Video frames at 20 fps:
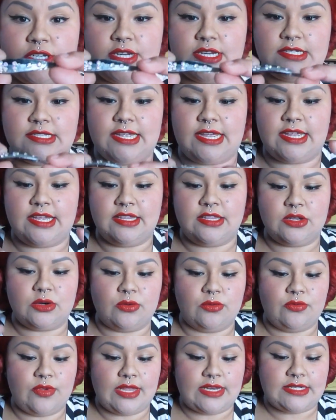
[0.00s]
It's like a
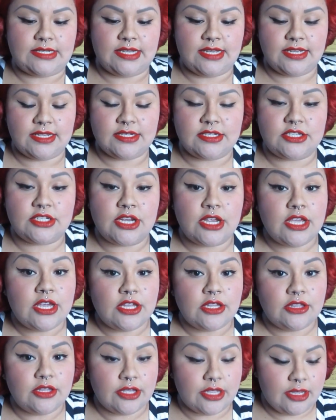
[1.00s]
little vintage
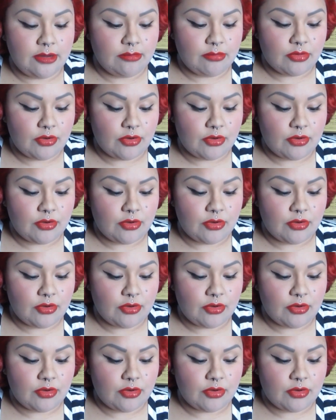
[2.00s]
looking